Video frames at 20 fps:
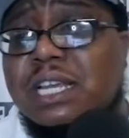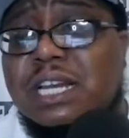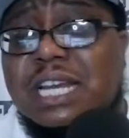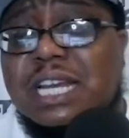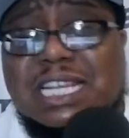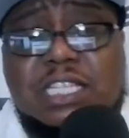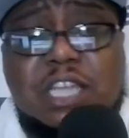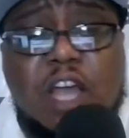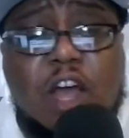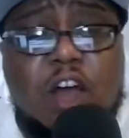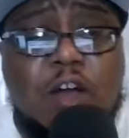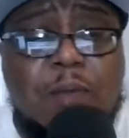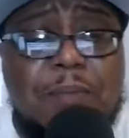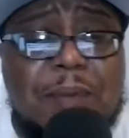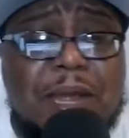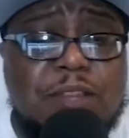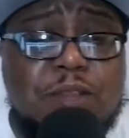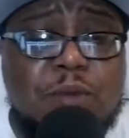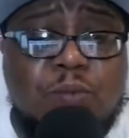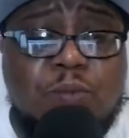Let's talk
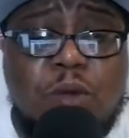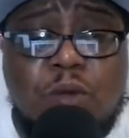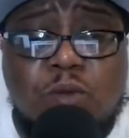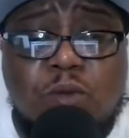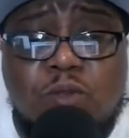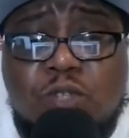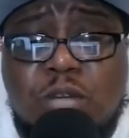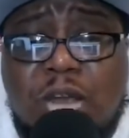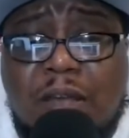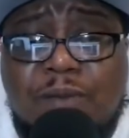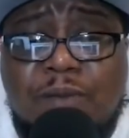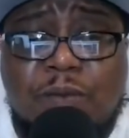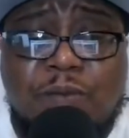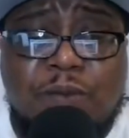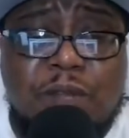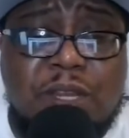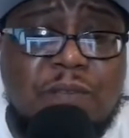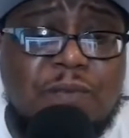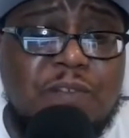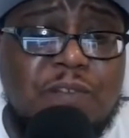about the road travel
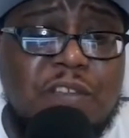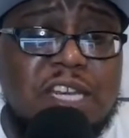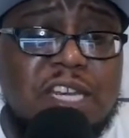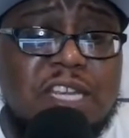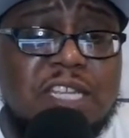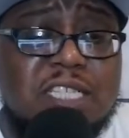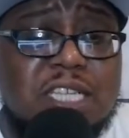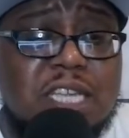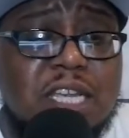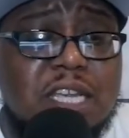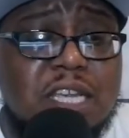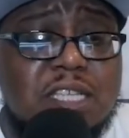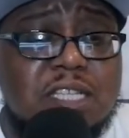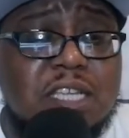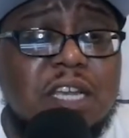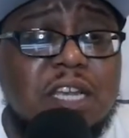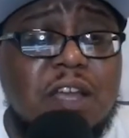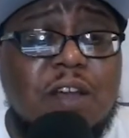for the Phoenix Suns.